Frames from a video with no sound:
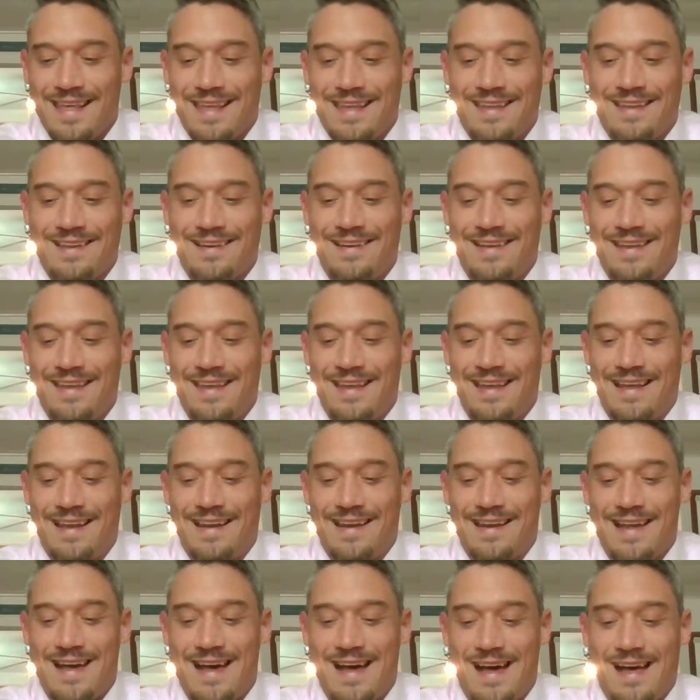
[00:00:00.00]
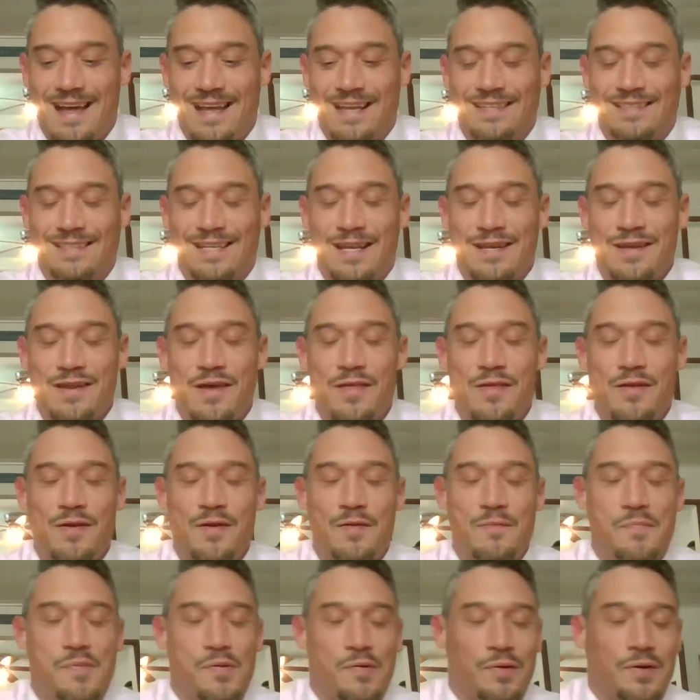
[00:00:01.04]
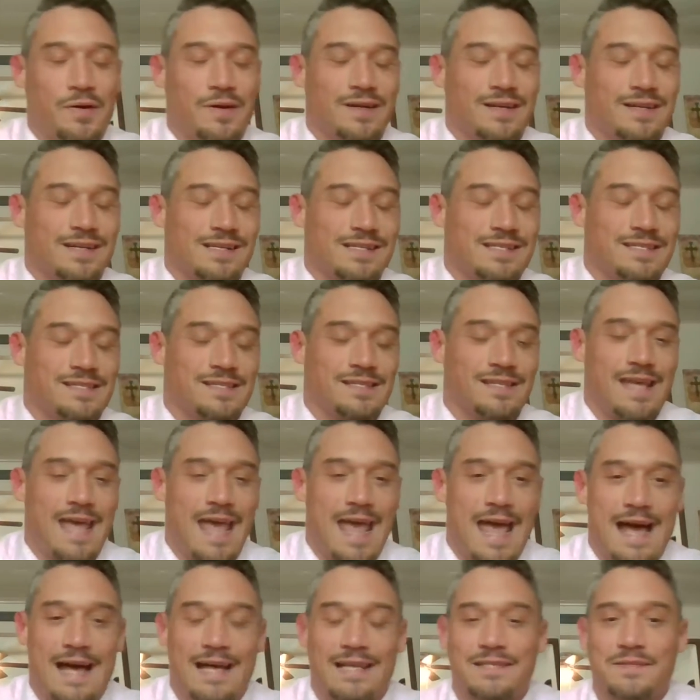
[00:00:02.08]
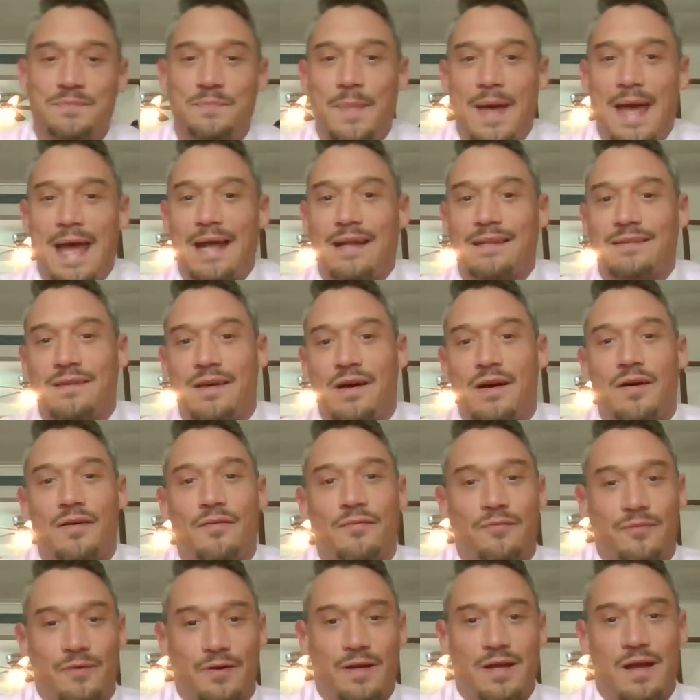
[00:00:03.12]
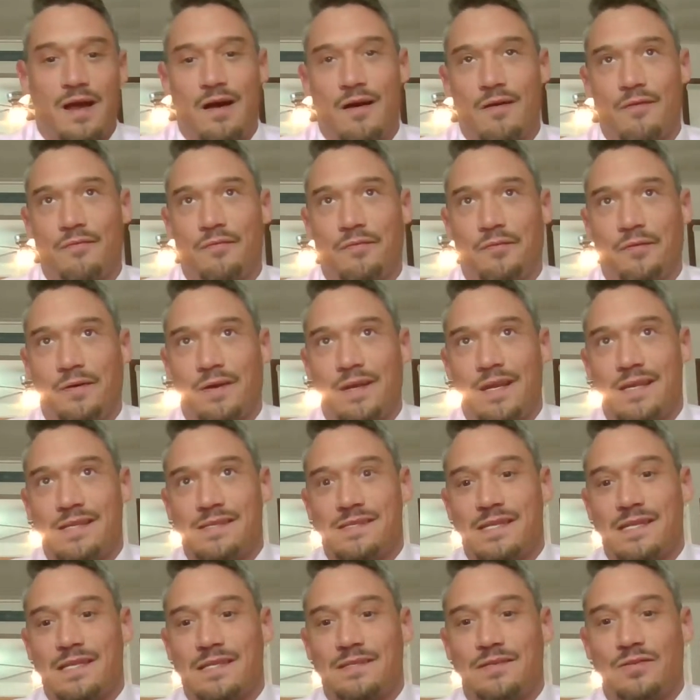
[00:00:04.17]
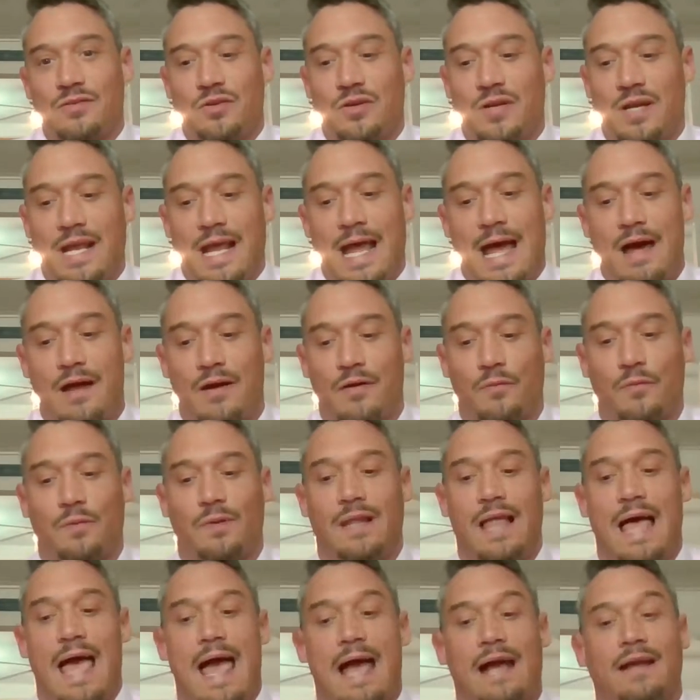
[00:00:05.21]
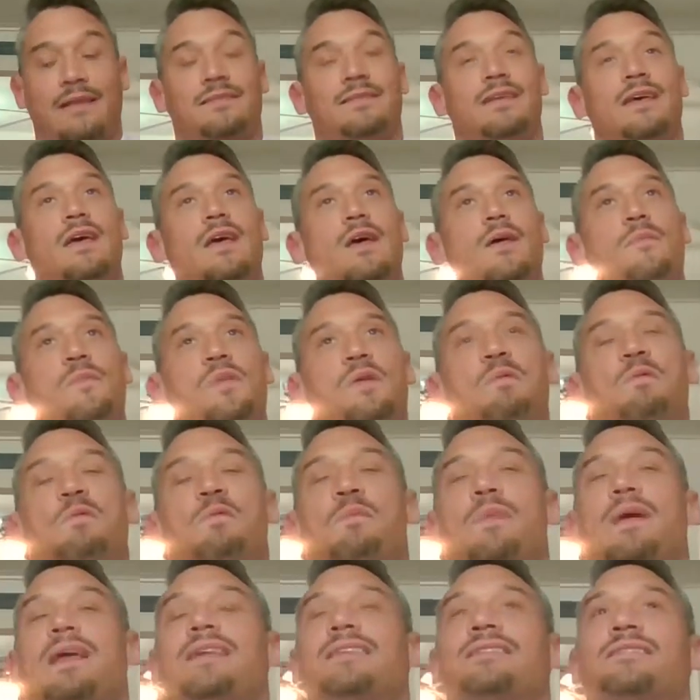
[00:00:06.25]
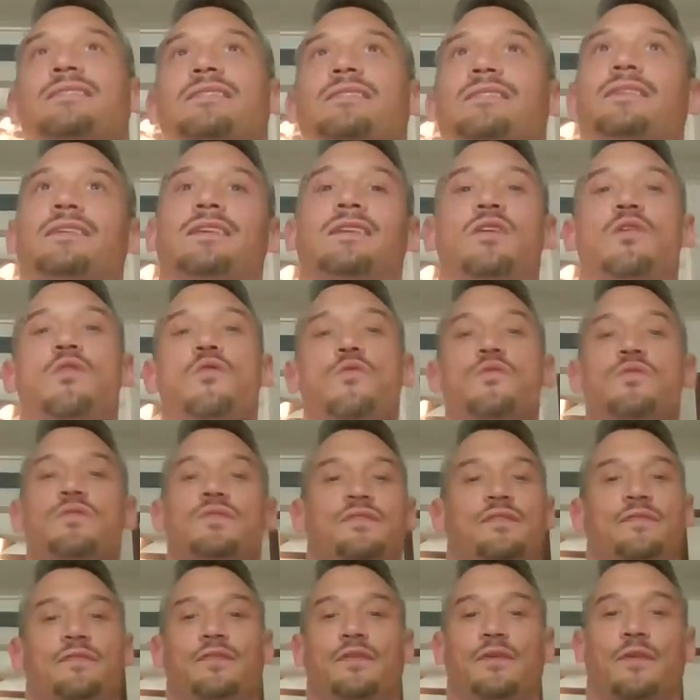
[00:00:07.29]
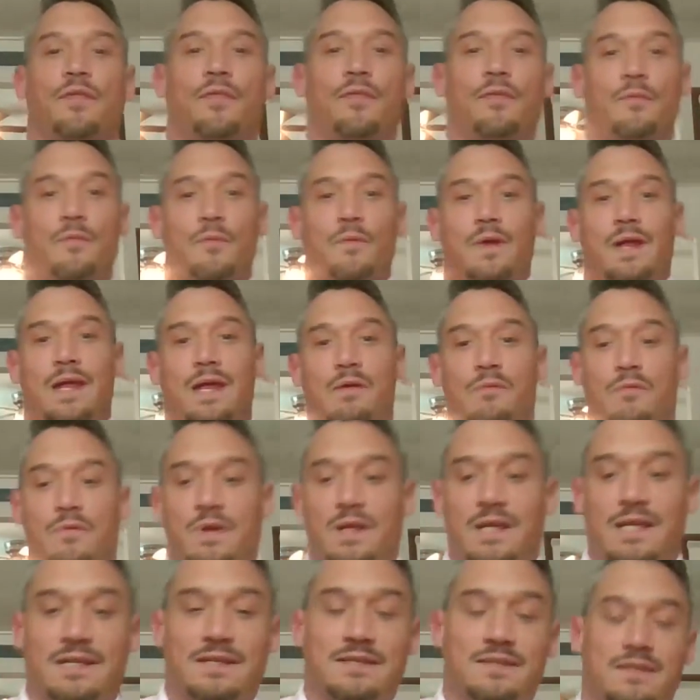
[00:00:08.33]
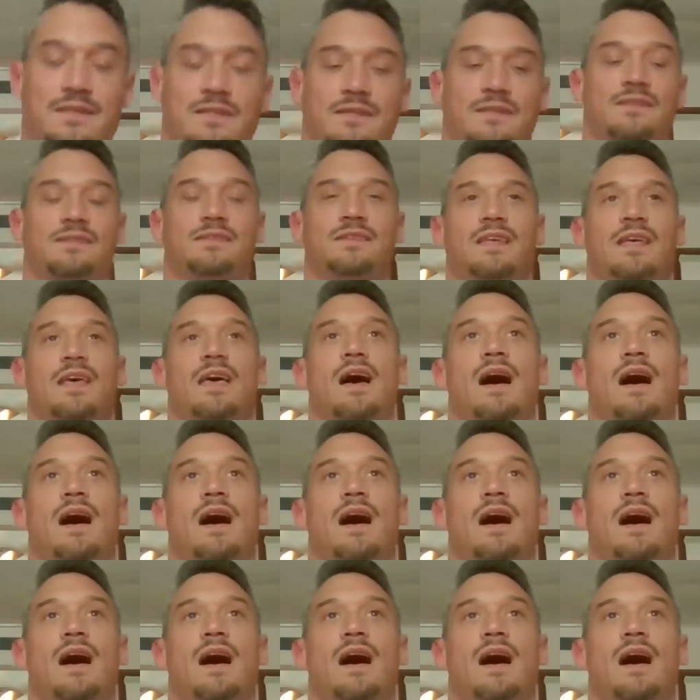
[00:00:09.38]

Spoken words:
yeah, and another important aspect of recovery is learning how to relax. People basically use for three reasons: